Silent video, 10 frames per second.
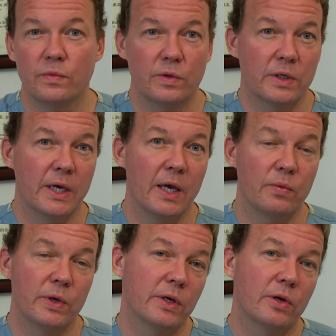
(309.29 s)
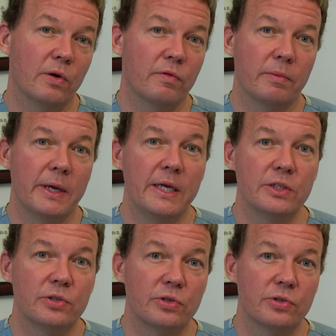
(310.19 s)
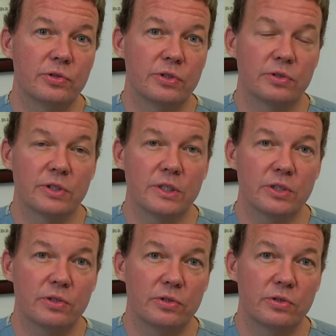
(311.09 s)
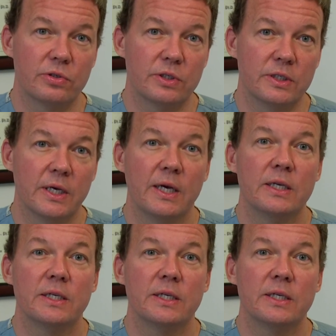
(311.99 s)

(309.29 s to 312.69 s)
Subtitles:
And again, we can go from 8 surgeries or 6 surgeries